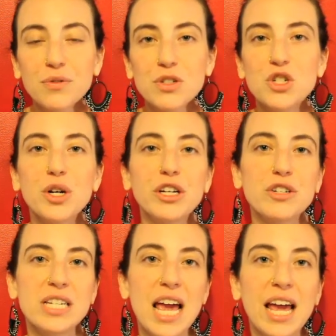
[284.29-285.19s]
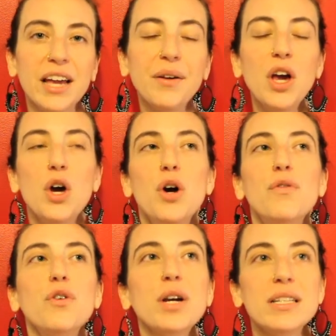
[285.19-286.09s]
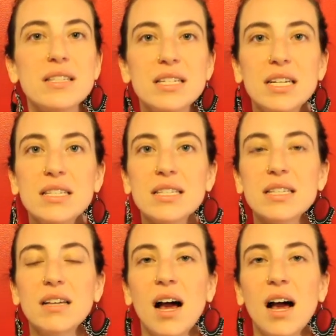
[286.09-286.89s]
during your day, for instance,